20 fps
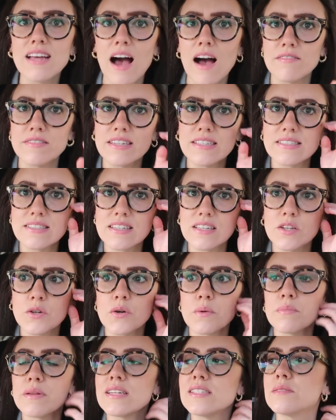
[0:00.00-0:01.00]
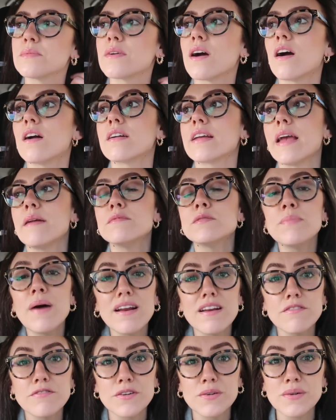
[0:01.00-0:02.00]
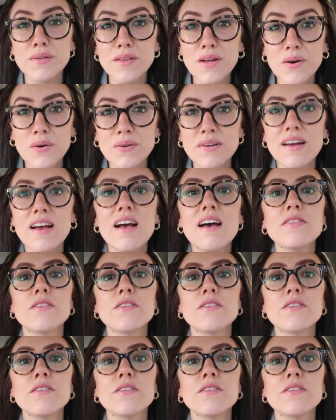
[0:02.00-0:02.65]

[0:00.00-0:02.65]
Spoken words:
obviously you can play some card games, but if you're alone,